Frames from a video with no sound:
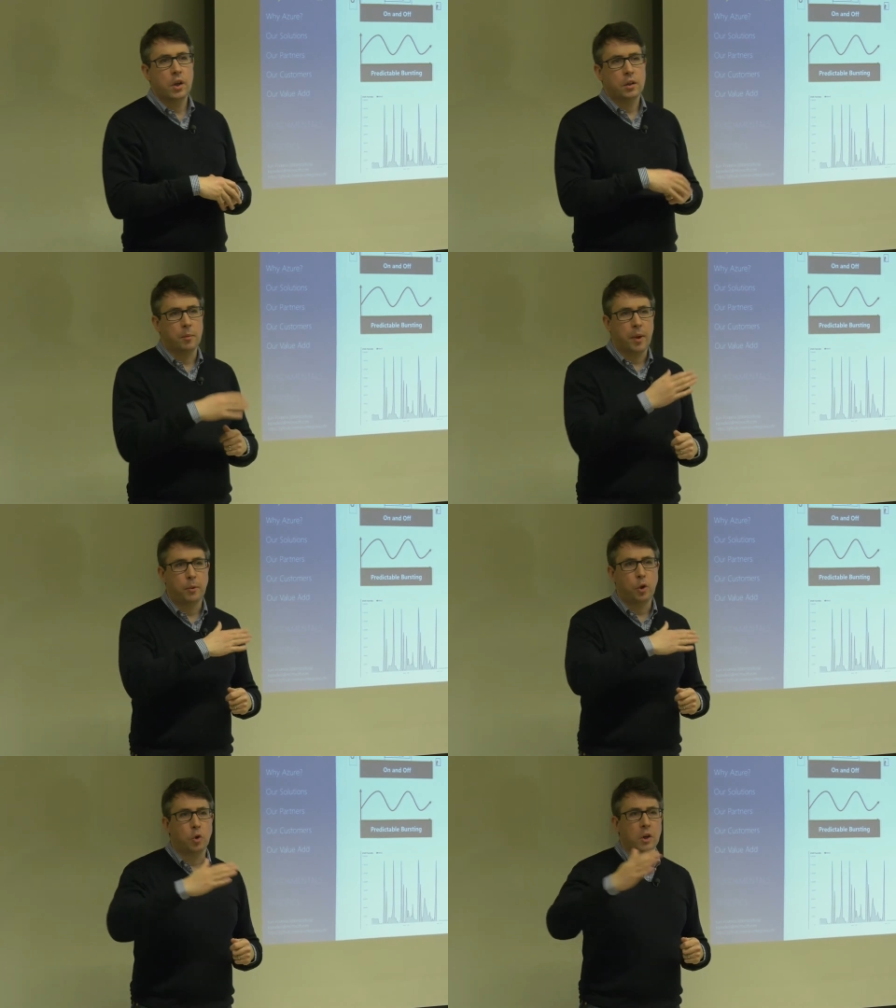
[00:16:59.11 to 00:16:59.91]
then maybe
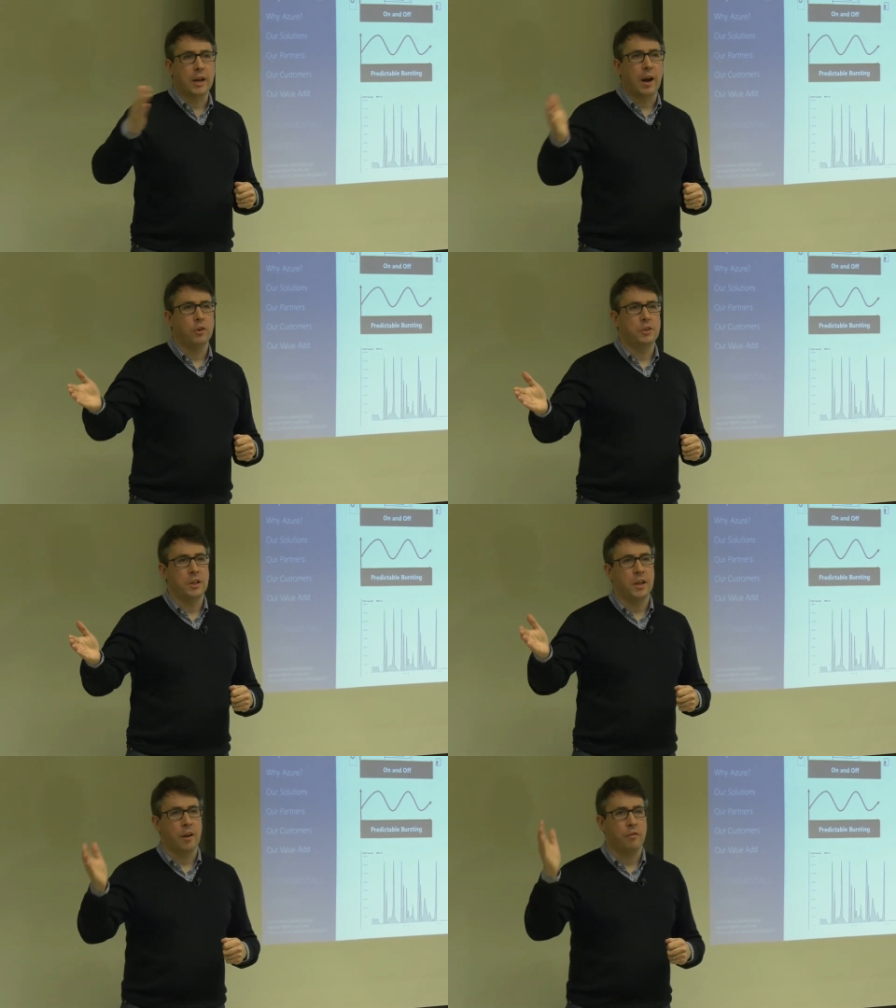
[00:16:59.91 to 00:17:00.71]
you can guarantee
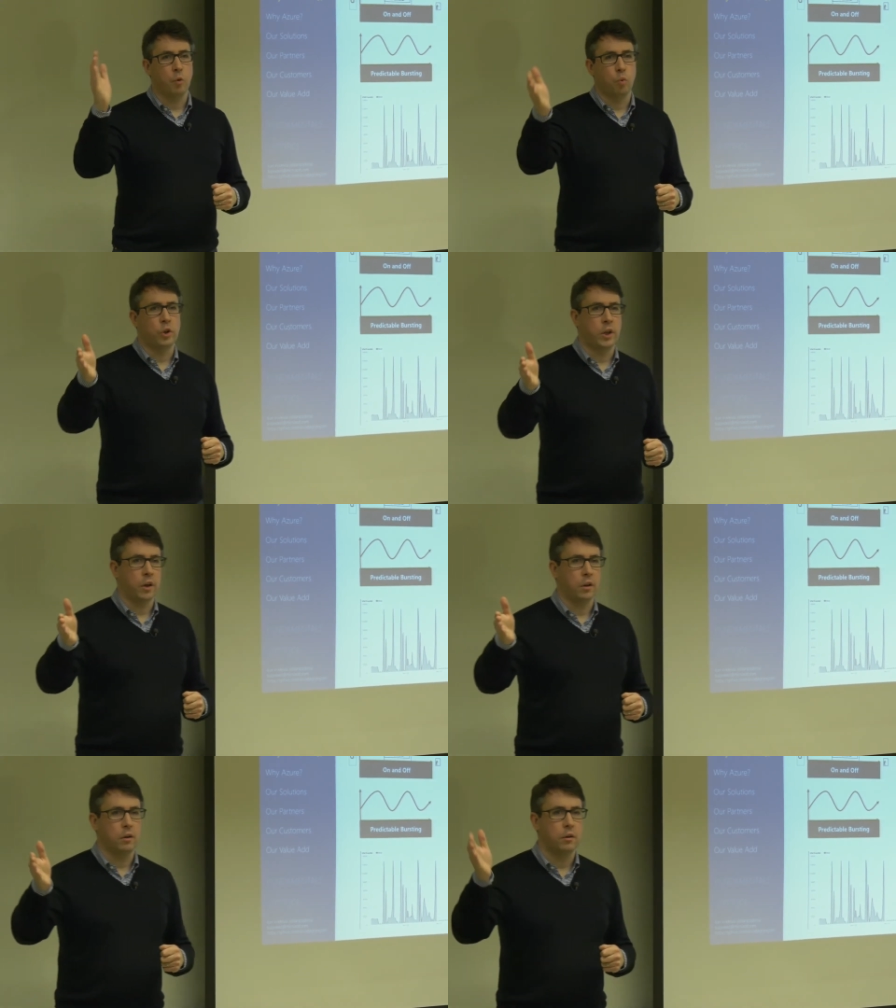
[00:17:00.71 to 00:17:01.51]
that for 1
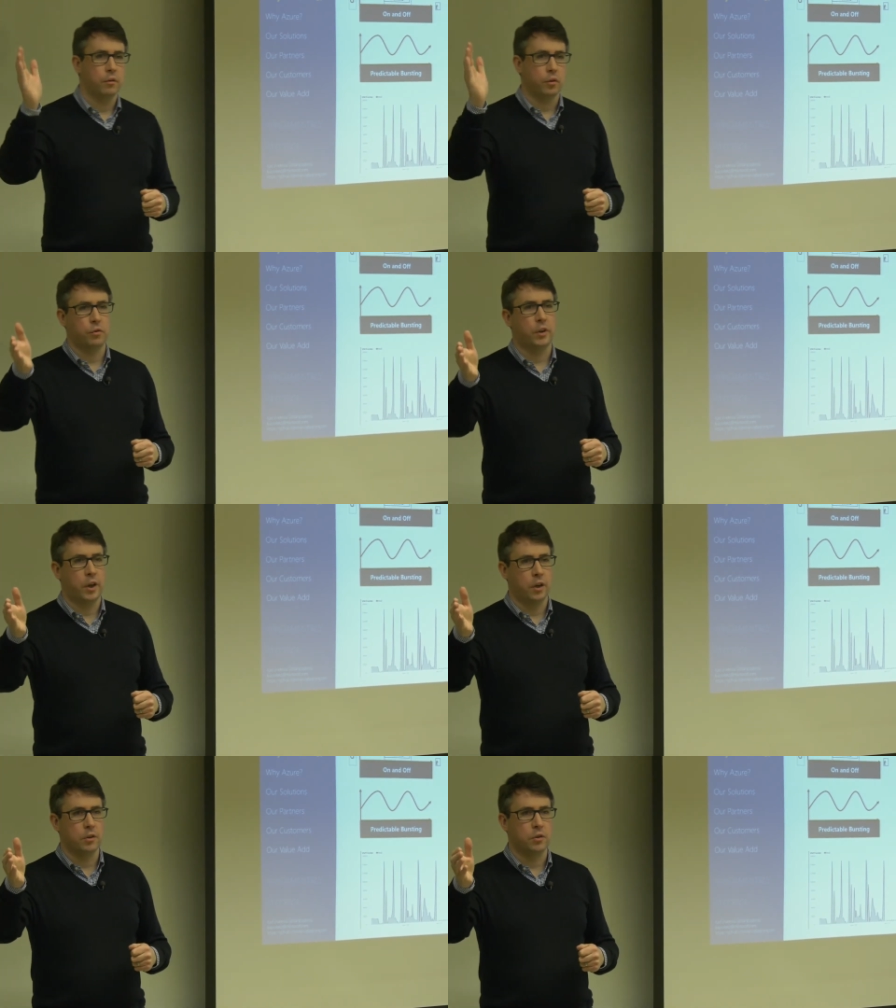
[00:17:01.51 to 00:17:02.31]
year, for 3
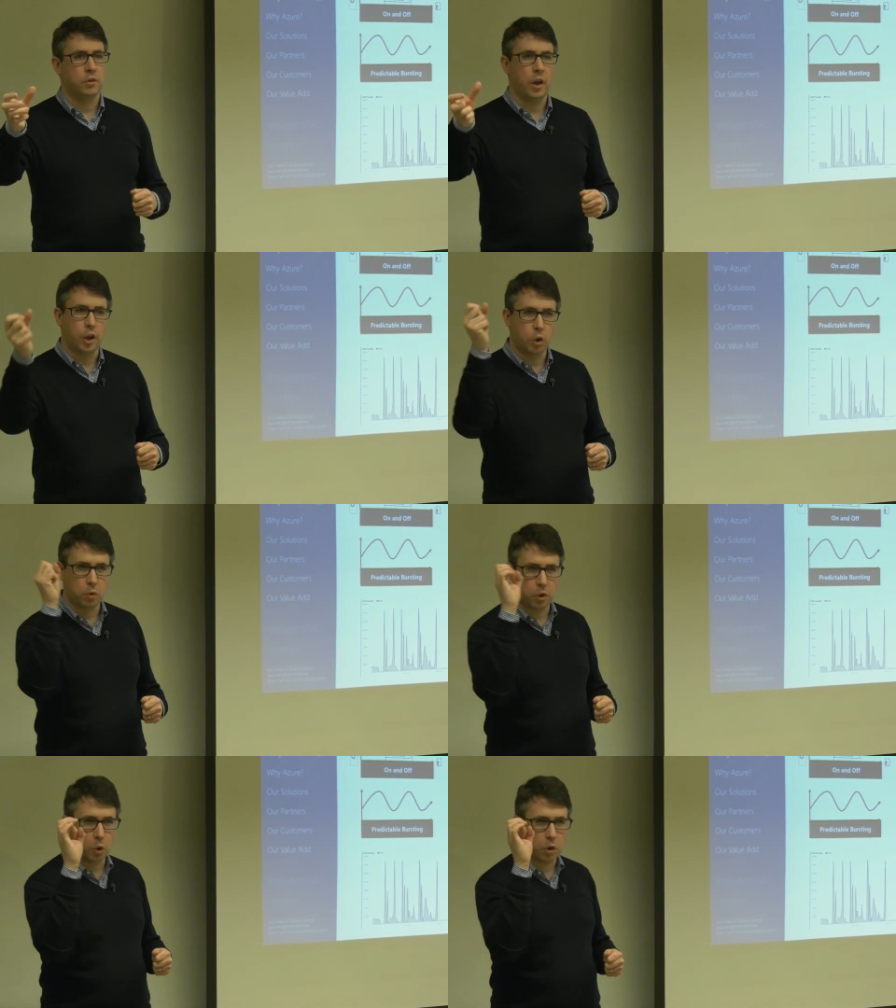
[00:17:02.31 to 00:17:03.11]
years, and
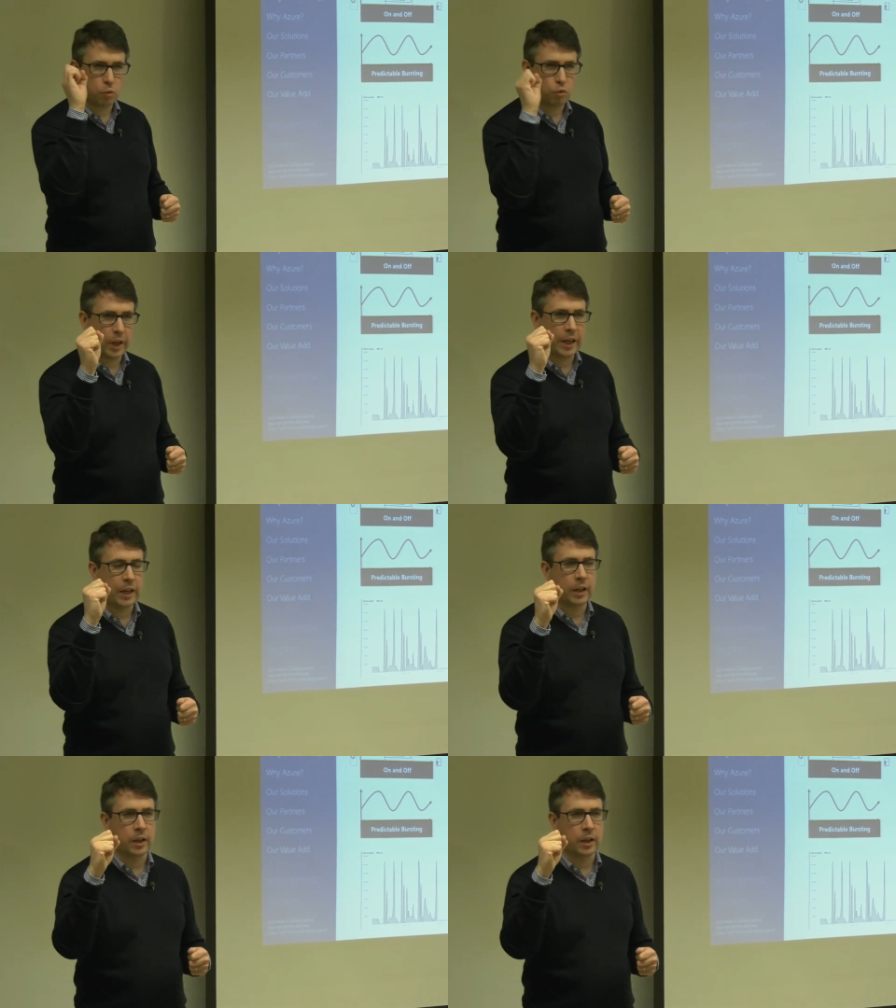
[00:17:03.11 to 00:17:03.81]
you can really